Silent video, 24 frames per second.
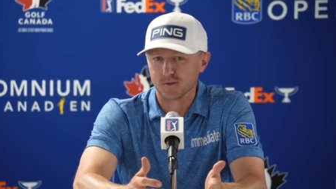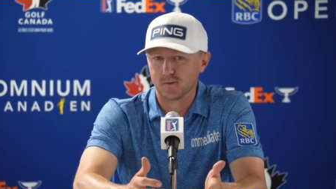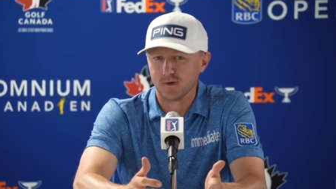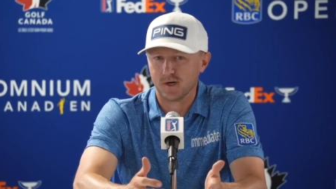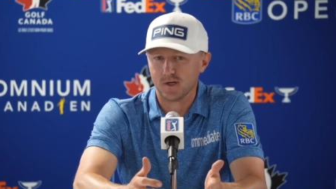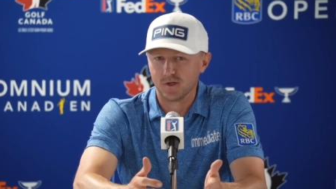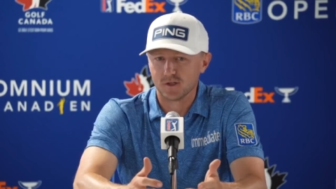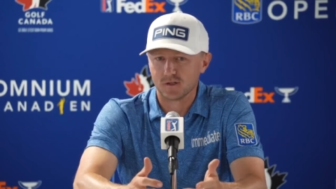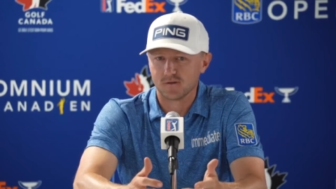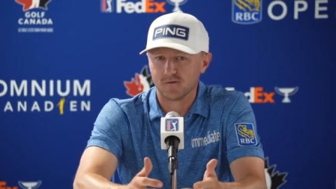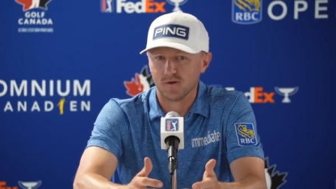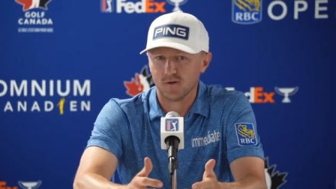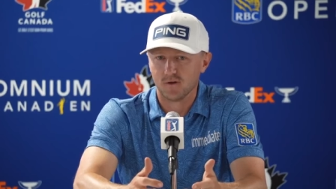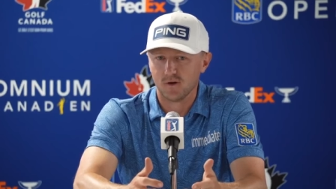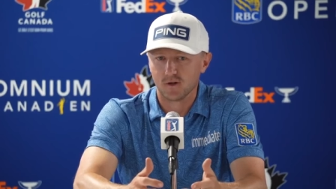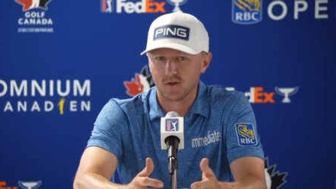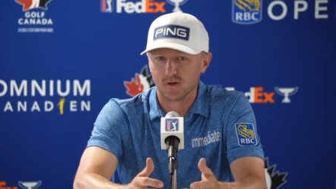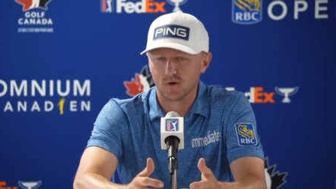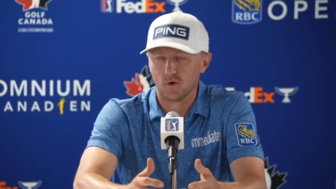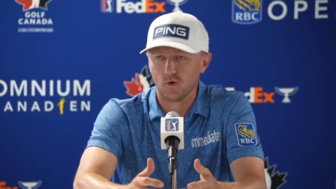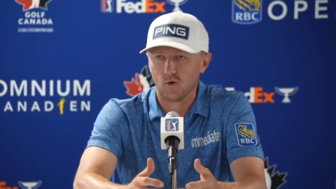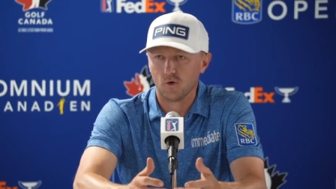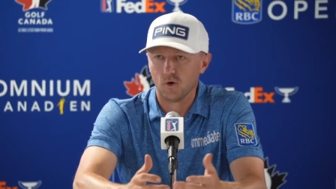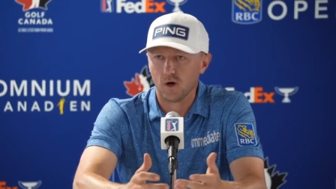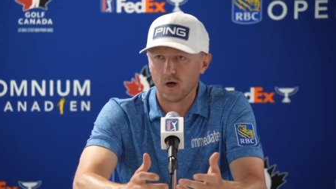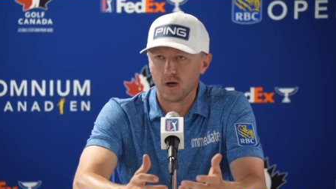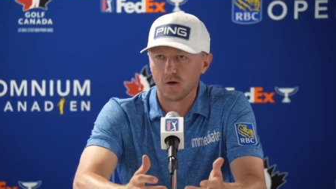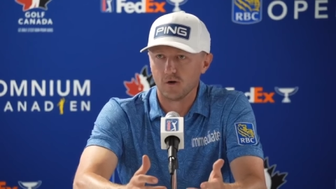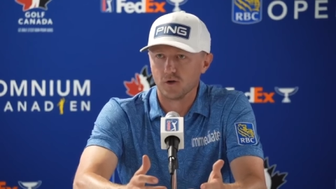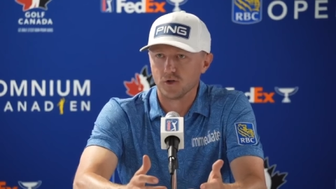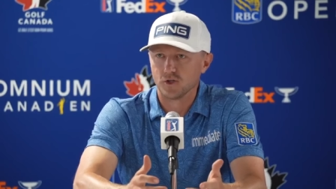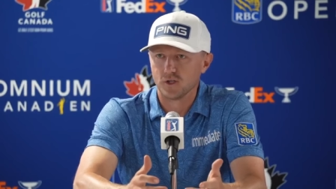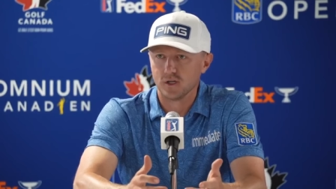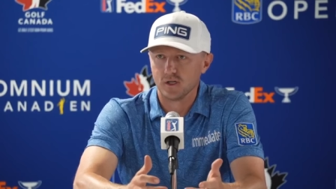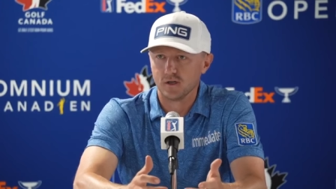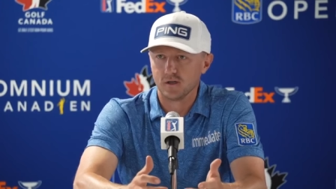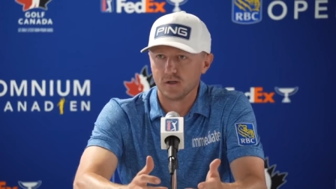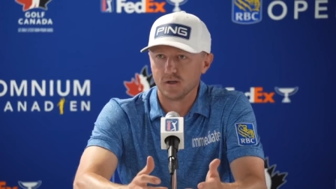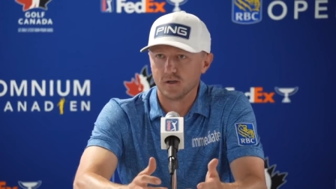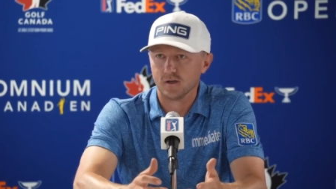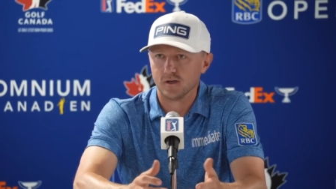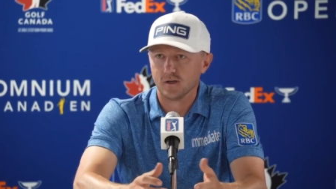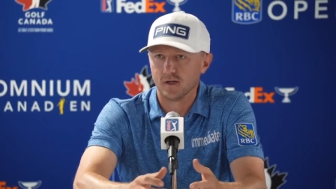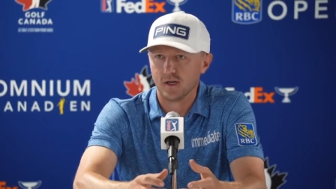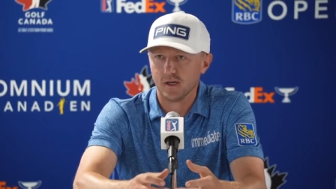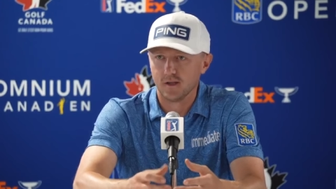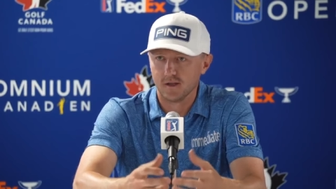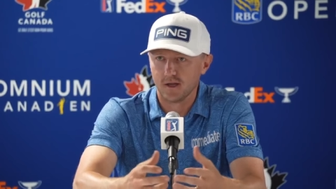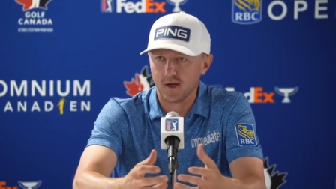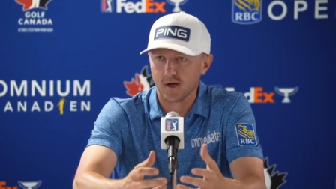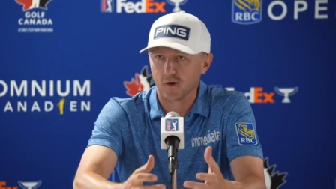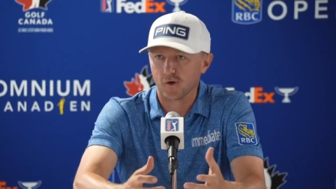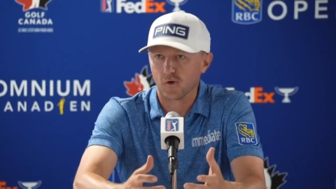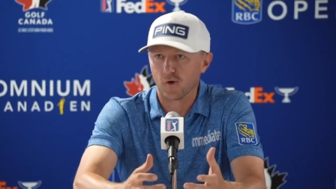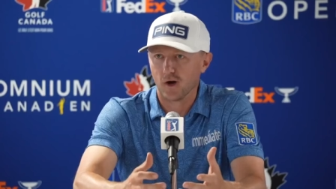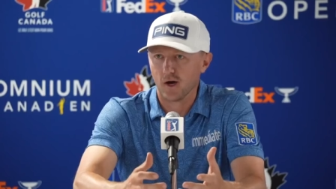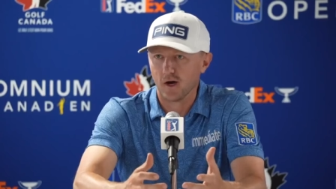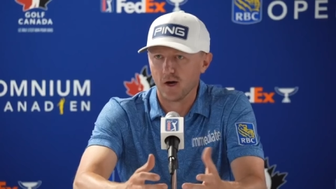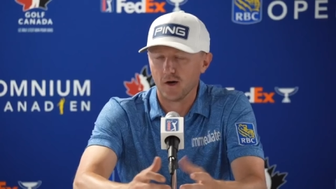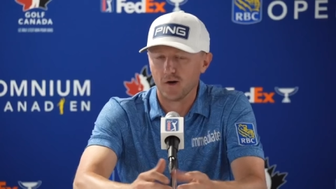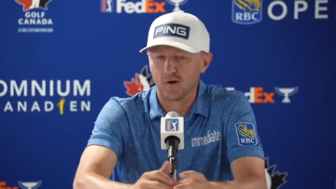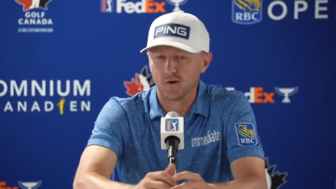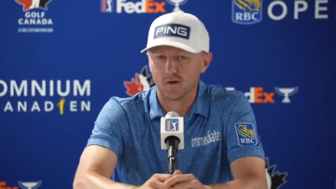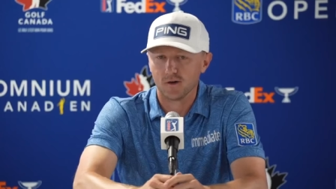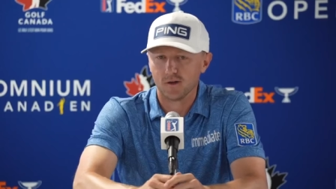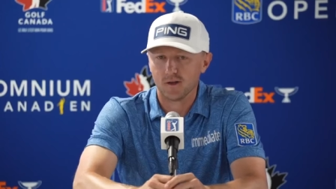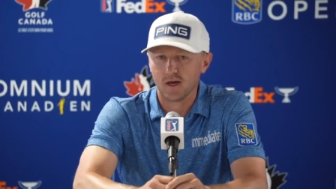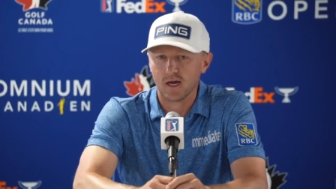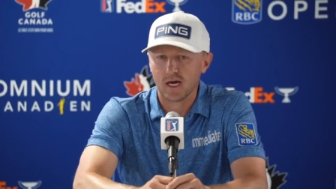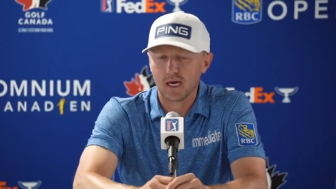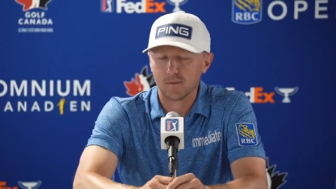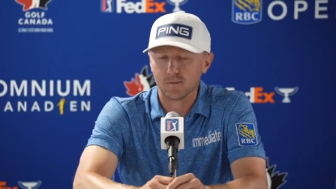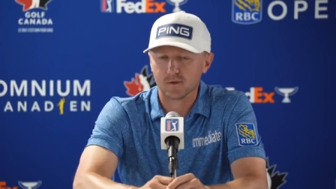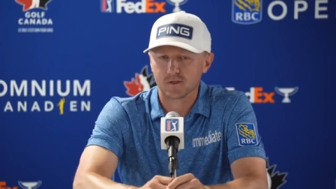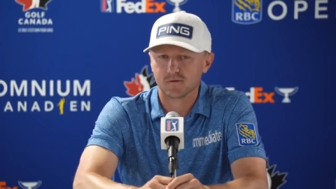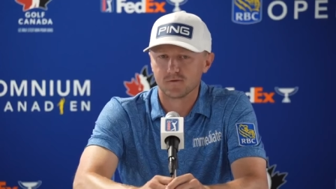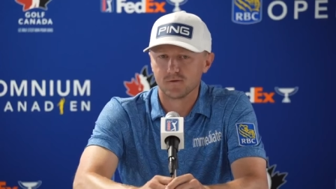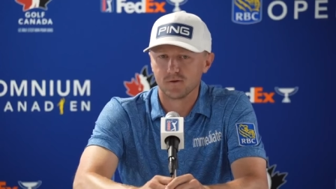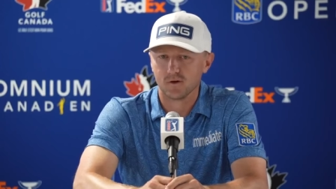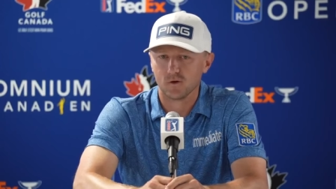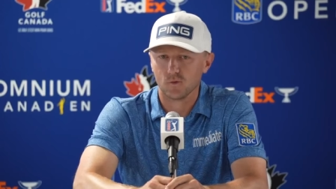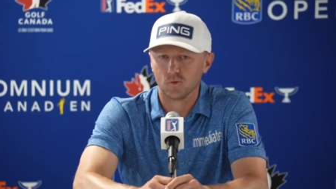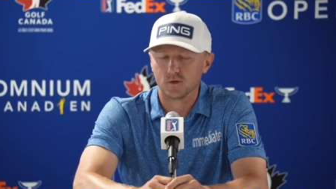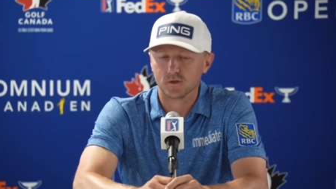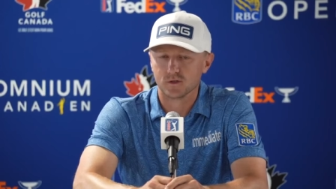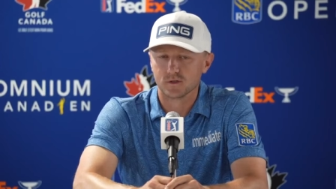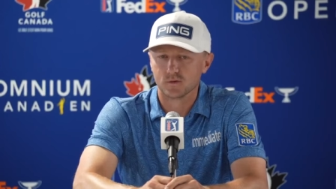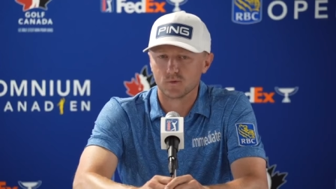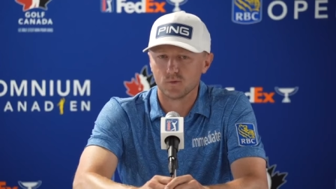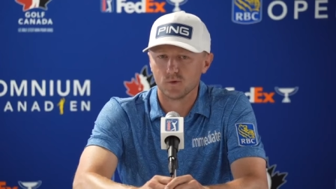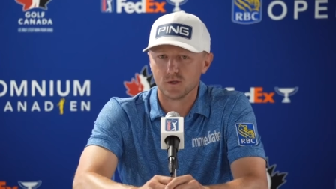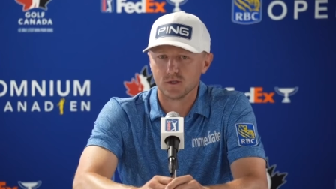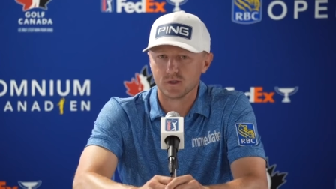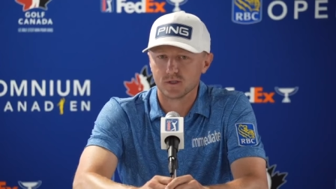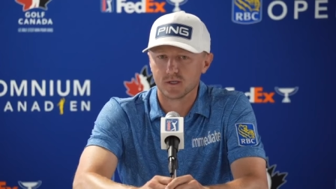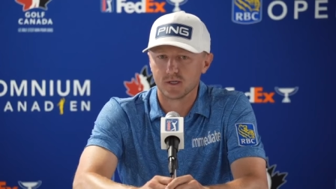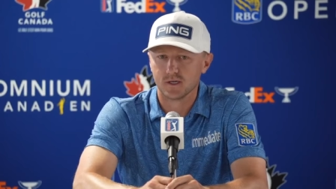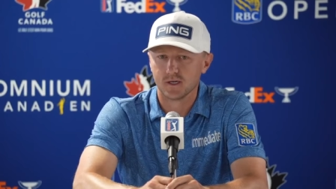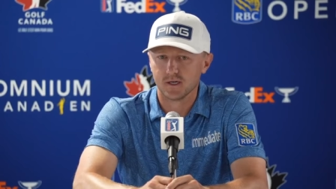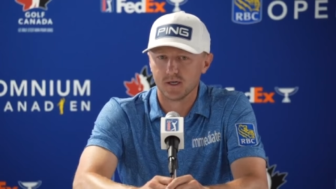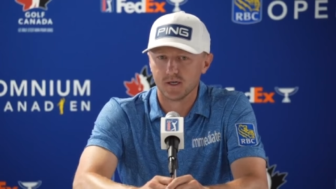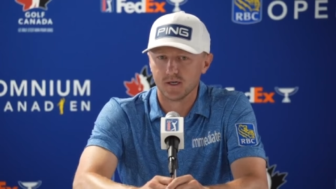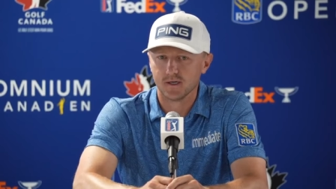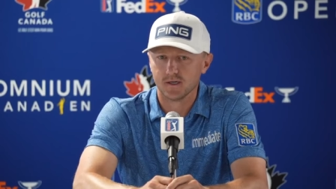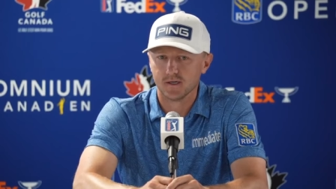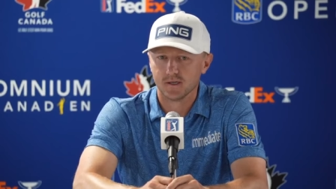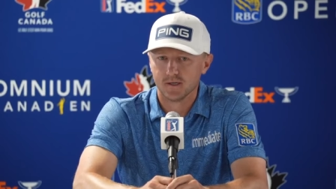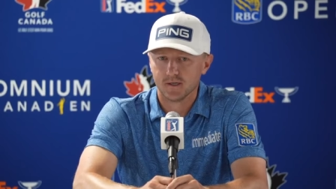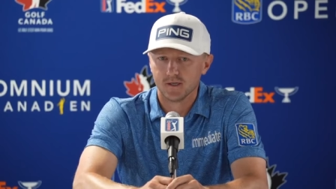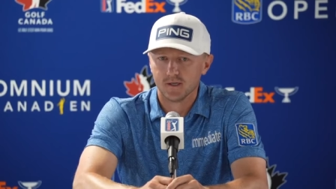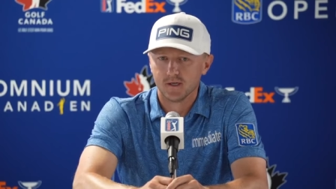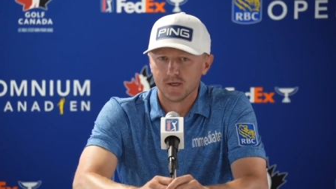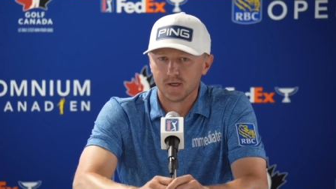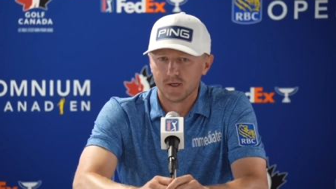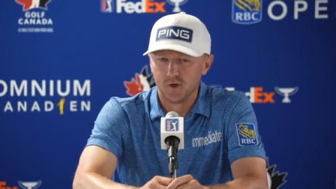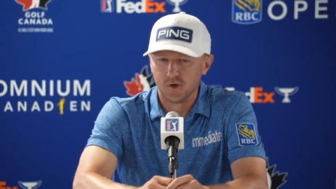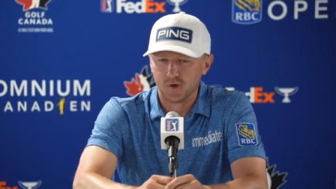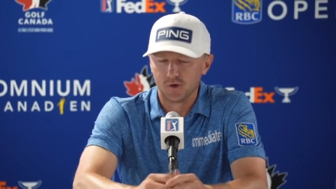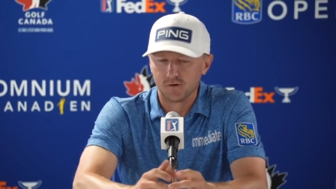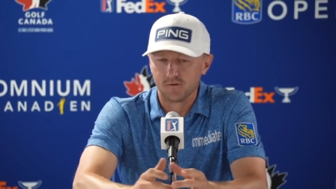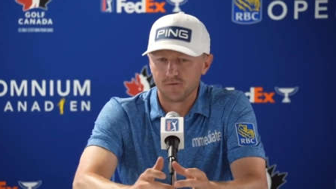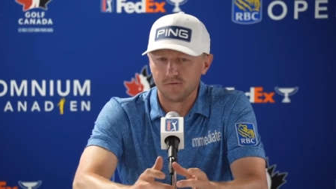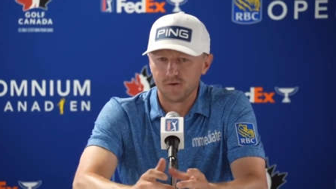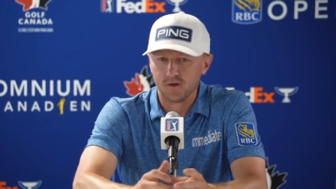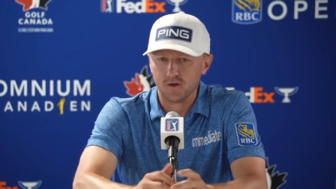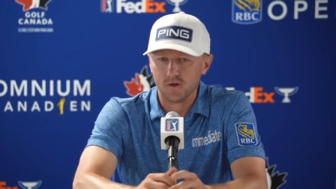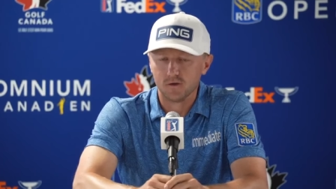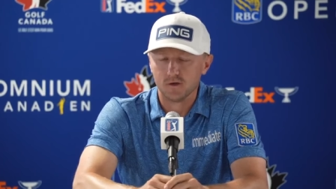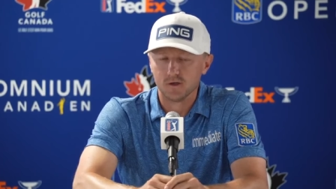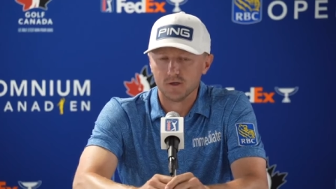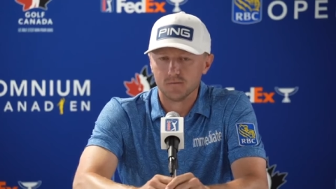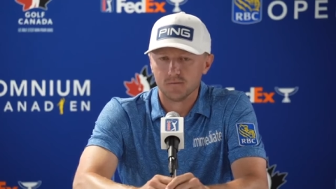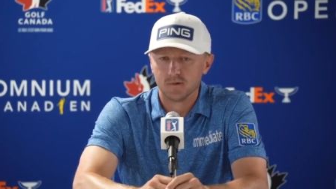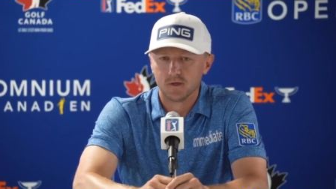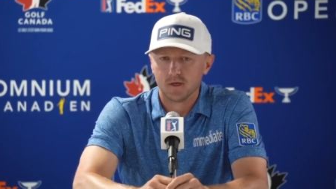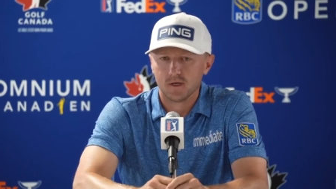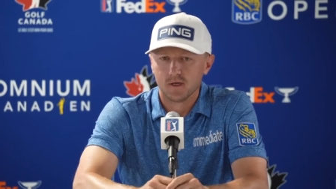but I just felt like the whole energy in that crowd and the atmosphere was you could feel it.